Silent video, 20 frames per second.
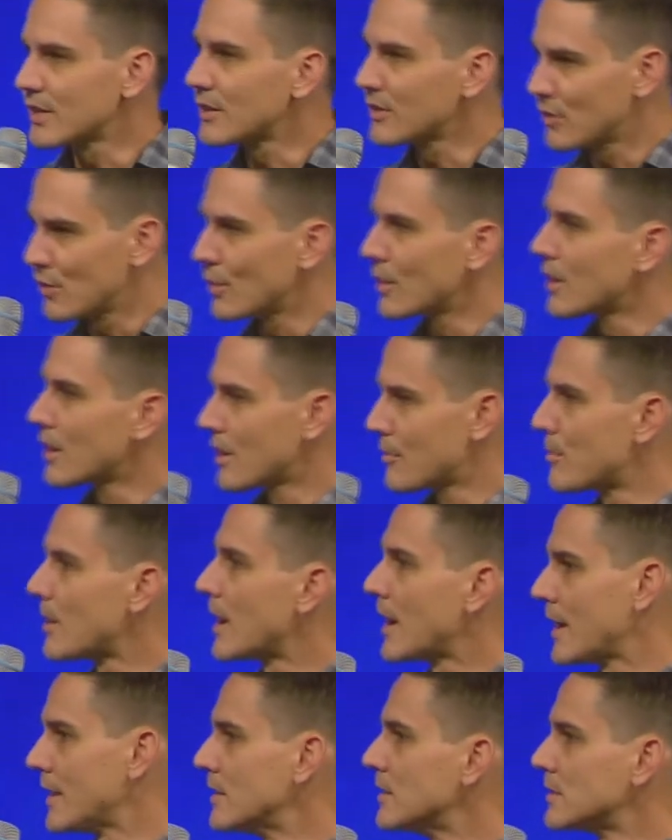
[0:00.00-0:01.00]
that are going on
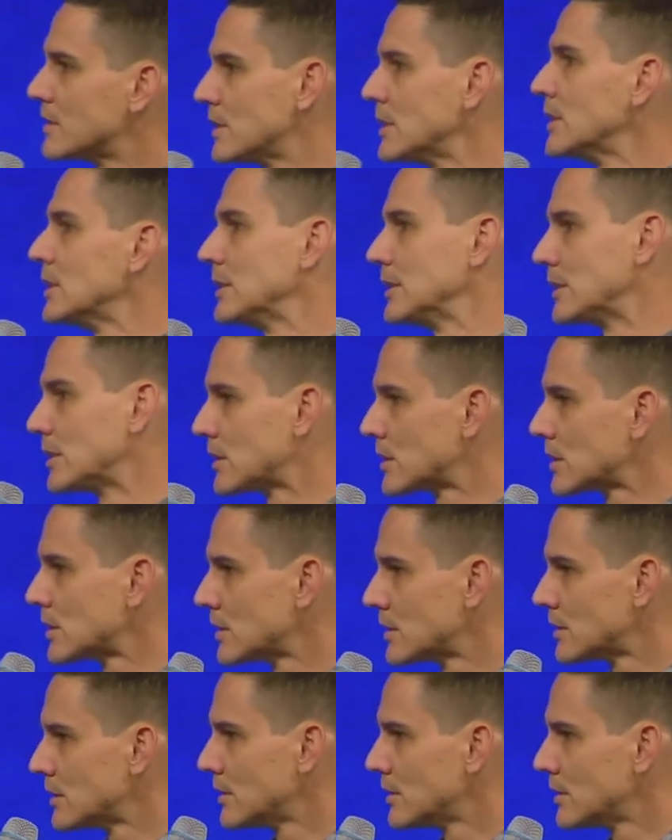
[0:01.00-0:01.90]
behind the scenes.